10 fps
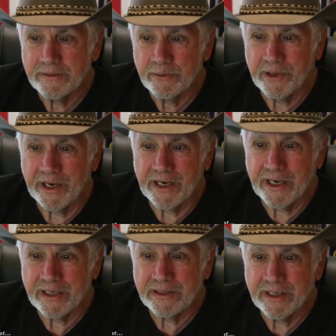When I
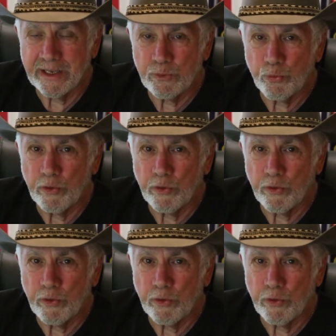got it, it had